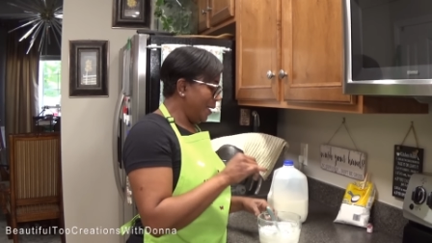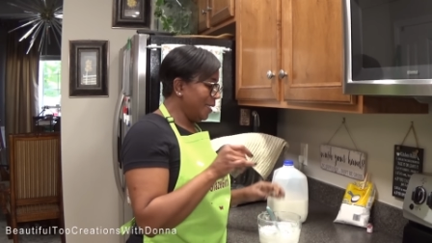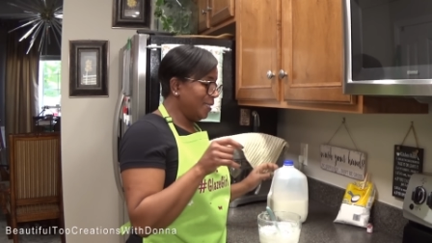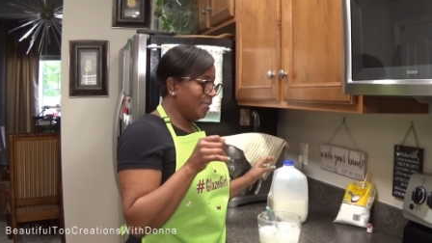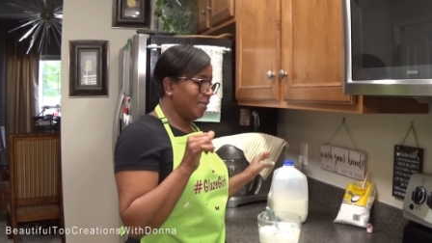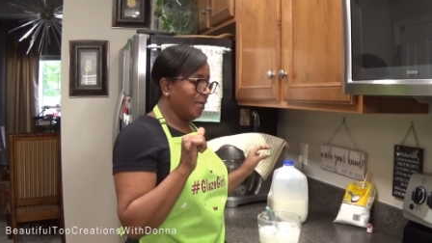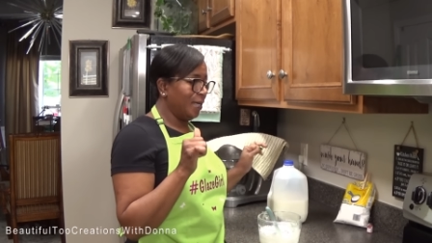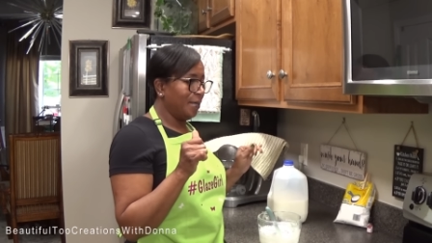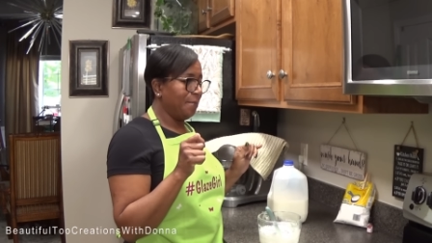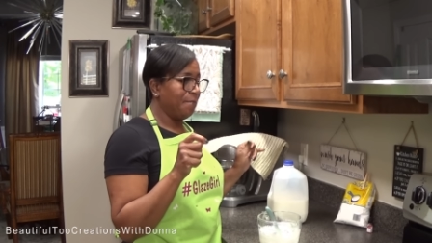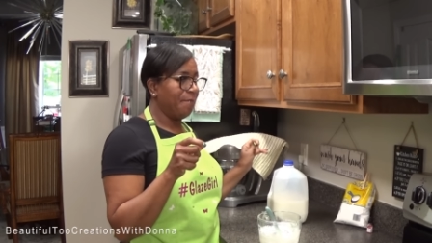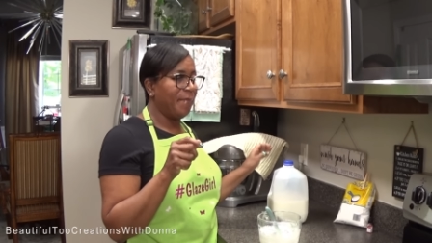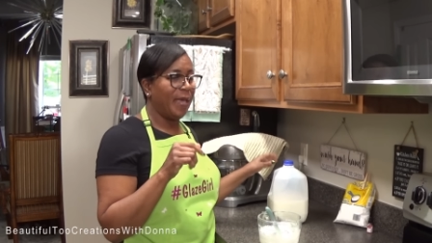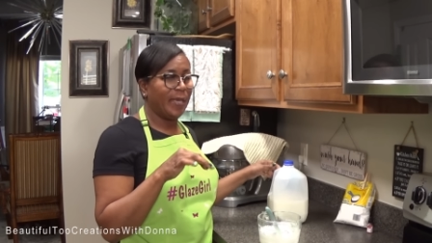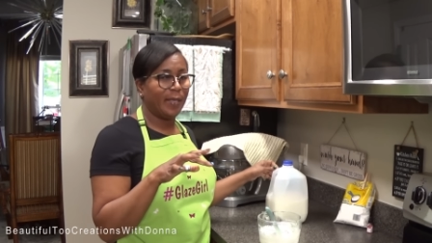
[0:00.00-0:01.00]
it's gonna
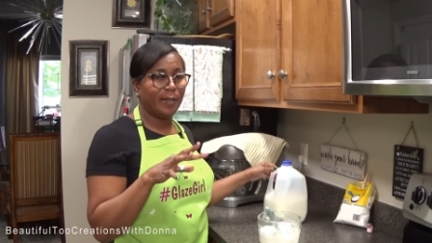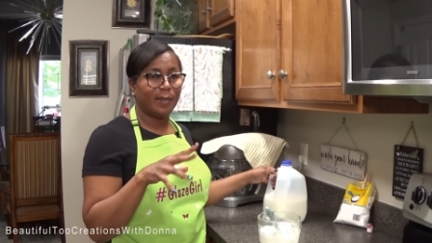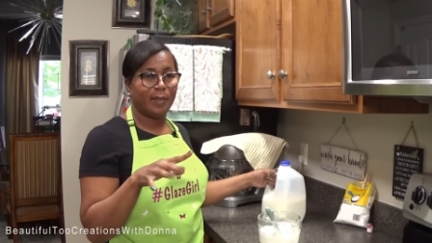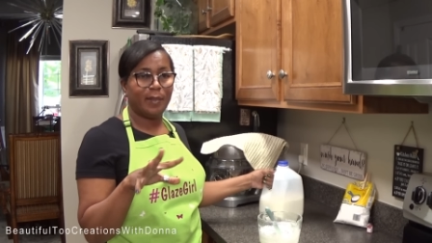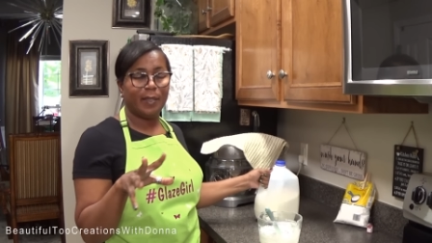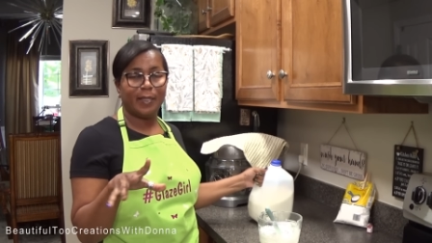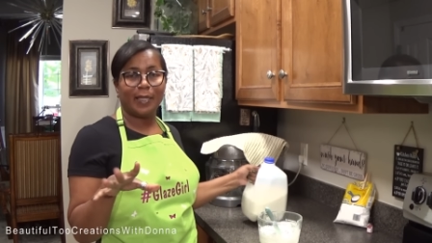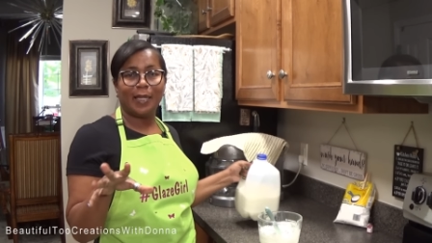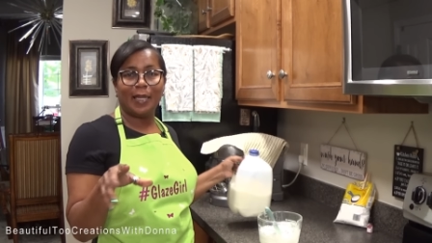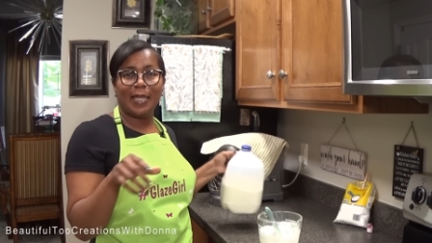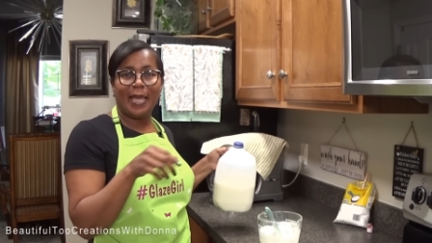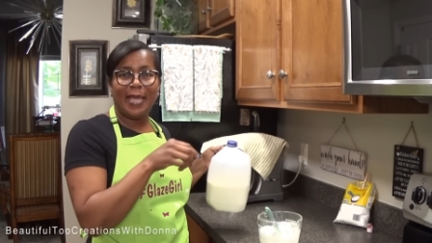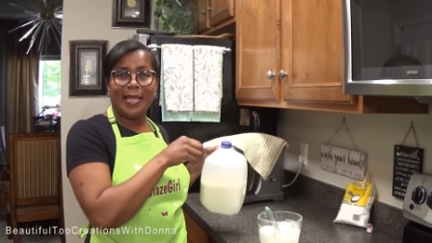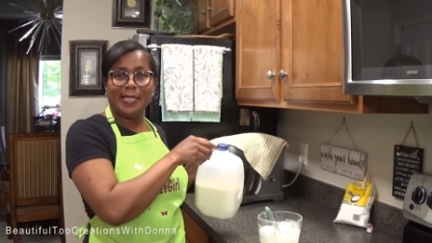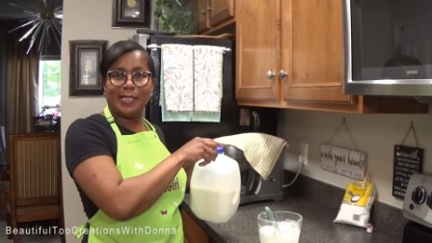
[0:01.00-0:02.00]
make the
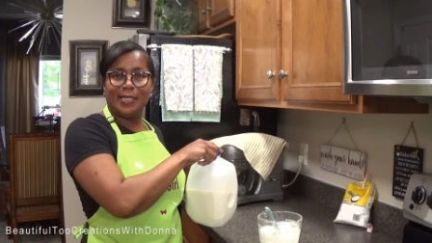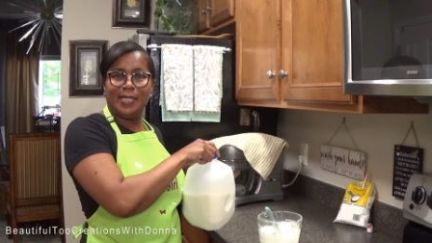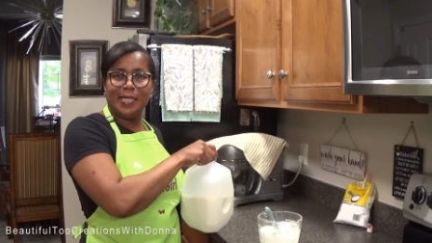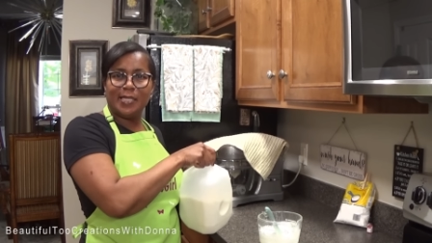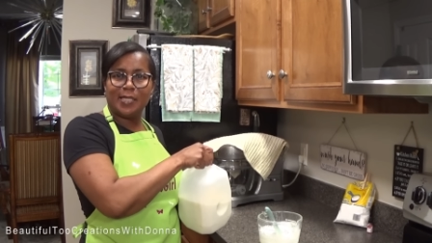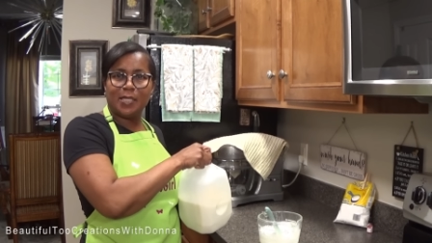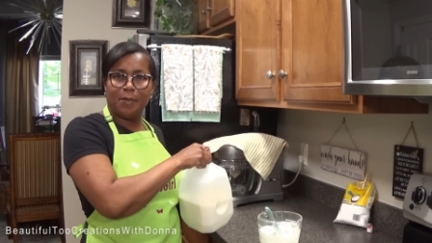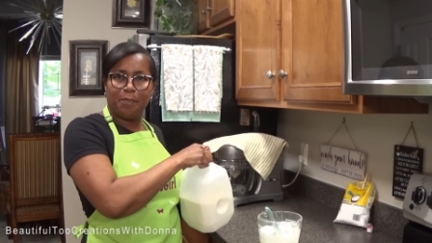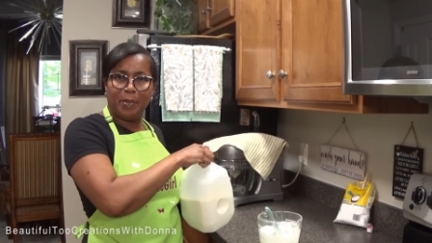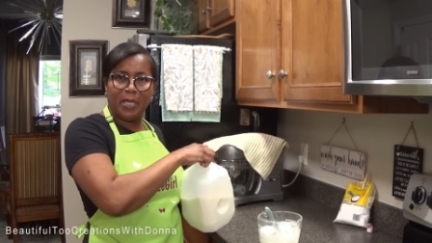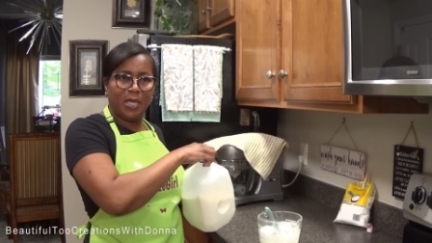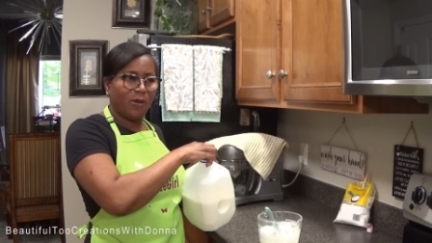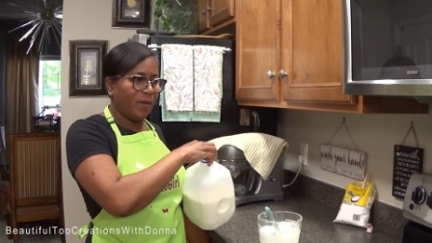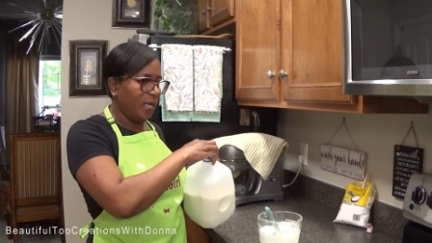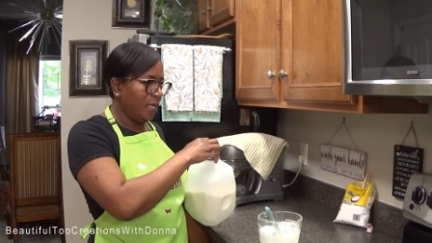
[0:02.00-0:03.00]
glaze
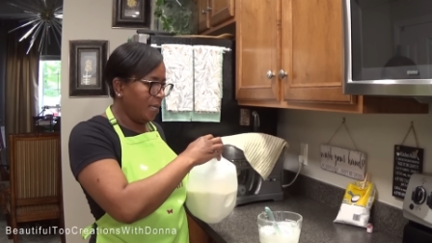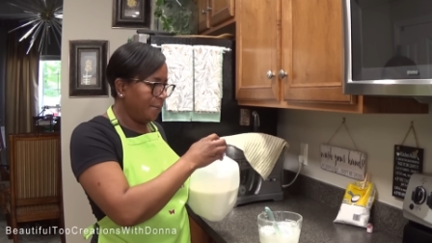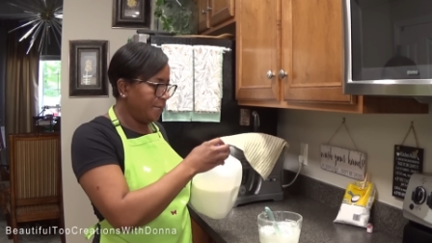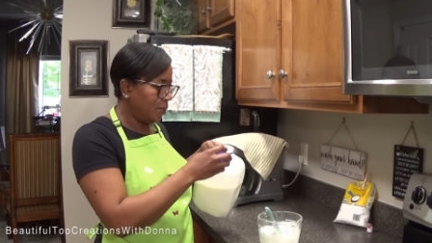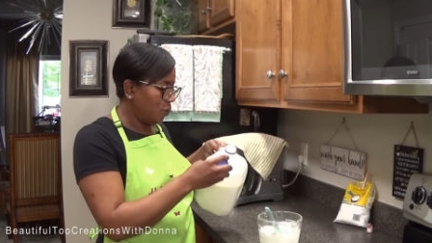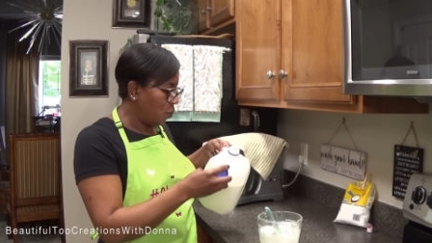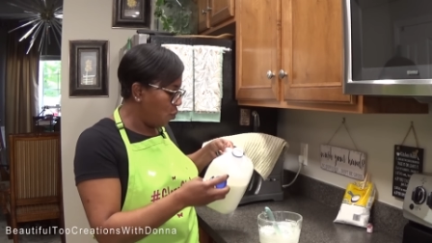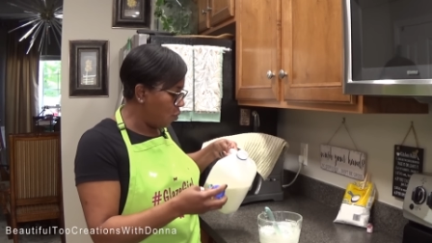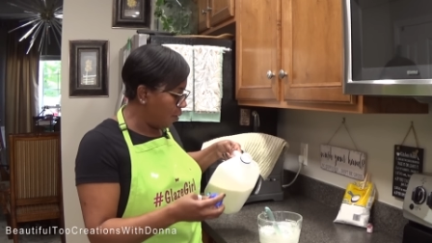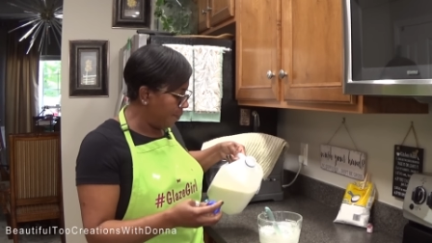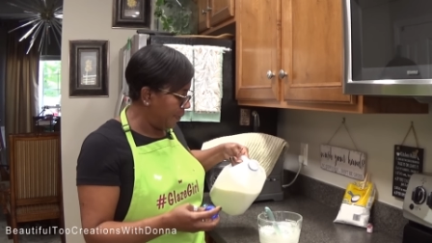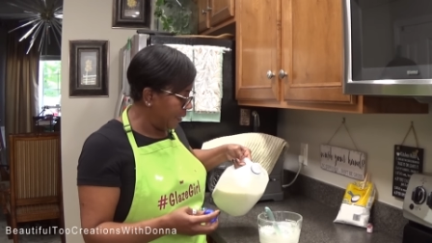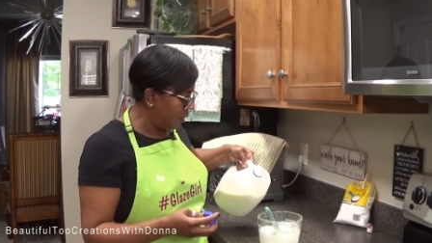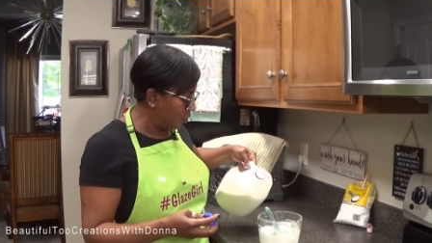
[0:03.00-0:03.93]
disappear and absorb